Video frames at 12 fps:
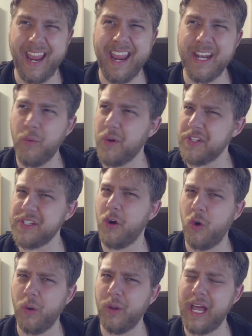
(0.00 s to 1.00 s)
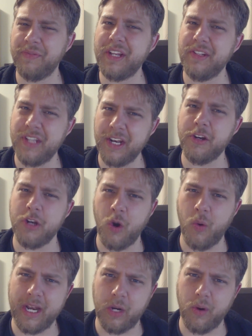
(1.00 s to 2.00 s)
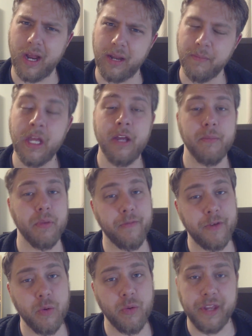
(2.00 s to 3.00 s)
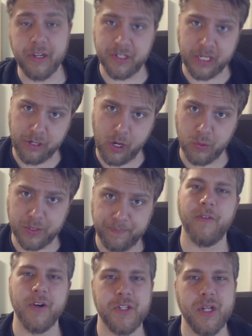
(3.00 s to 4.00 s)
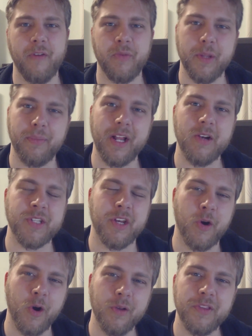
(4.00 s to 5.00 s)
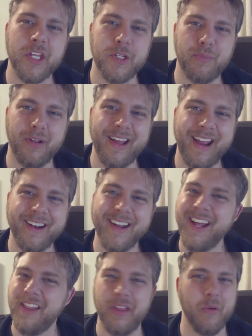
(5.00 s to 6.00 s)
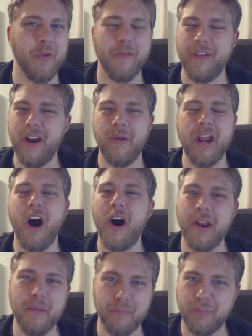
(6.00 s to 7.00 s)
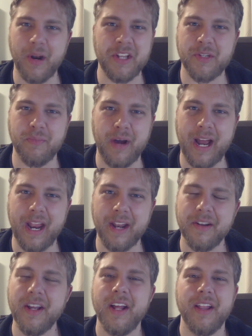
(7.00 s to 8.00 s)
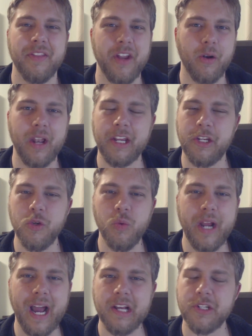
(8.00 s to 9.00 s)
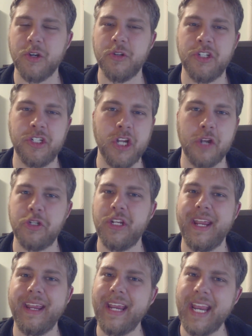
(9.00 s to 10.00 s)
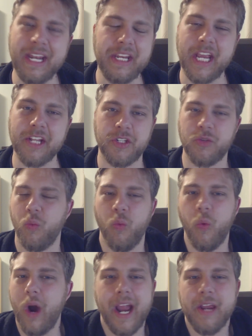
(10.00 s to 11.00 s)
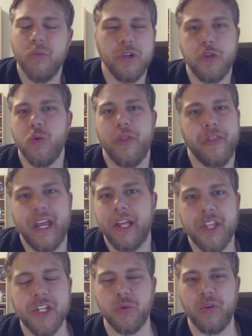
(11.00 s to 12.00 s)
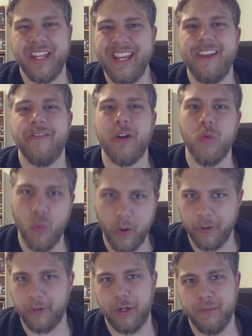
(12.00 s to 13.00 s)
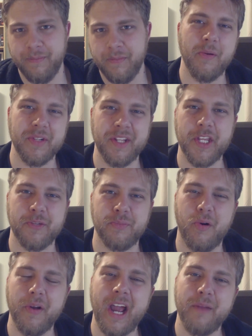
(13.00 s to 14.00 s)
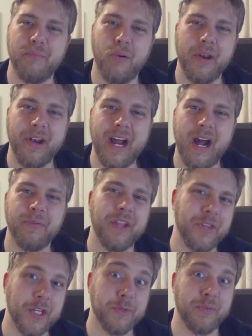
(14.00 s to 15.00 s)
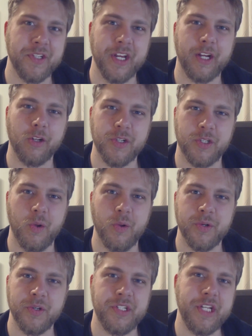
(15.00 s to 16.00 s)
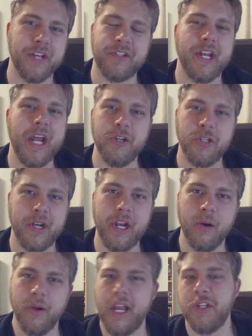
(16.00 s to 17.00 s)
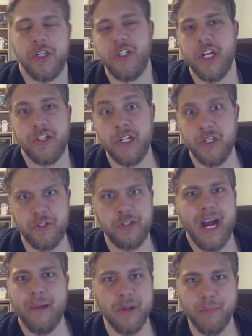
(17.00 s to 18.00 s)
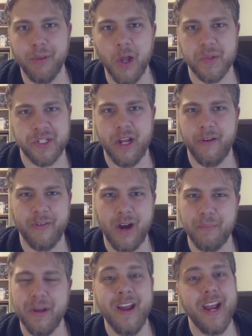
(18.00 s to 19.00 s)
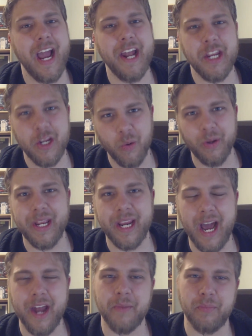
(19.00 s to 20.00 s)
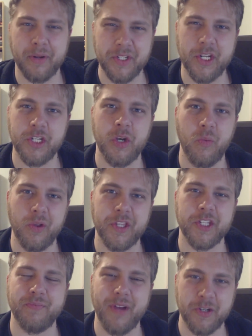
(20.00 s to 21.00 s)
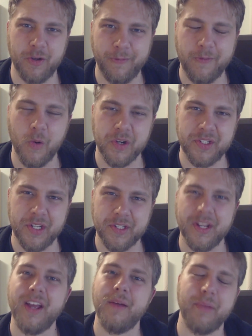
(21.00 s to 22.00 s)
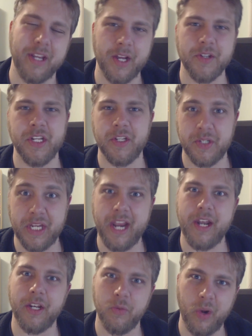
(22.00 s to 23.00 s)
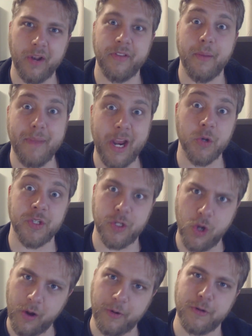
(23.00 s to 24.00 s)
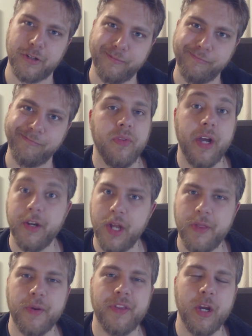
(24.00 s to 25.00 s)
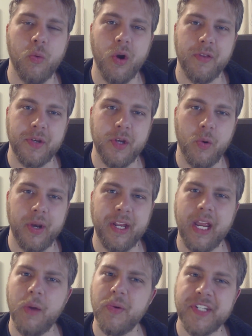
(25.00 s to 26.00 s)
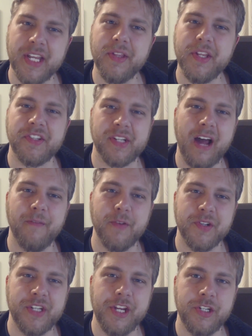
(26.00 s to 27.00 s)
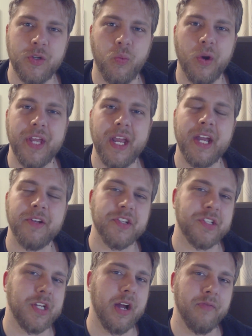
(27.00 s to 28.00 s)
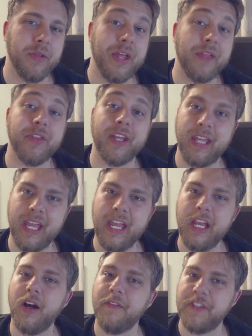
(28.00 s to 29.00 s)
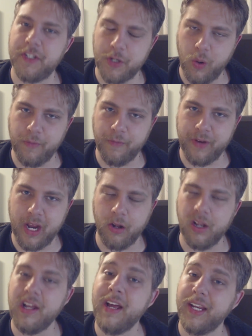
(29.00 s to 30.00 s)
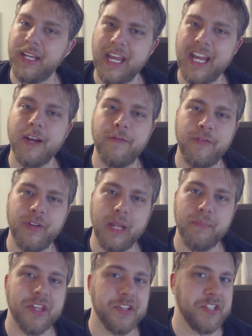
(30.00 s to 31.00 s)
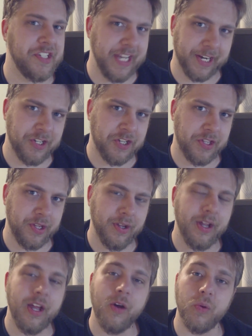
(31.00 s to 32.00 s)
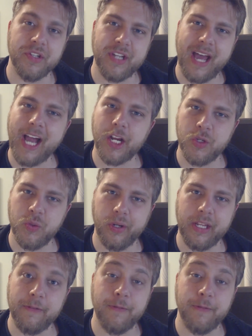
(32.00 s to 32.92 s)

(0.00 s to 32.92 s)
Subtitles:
and it wasn't a whole lot they didn't know anyway. But a few things to note. First off, when the players had heard this plan, they were very unimpressed by it. They're like, you guys are such idiots. Why would you think this would even work? It was at this point I had pointed out that this particular soldier is just an engineer. It's just his job to blow stuff up, and he only got a position with the special forces because he's dating one of the mayor's daughters. Another thing worth noting, it was in this conversation where they had discovered that the king of Stonevale, King Philip VI, was actually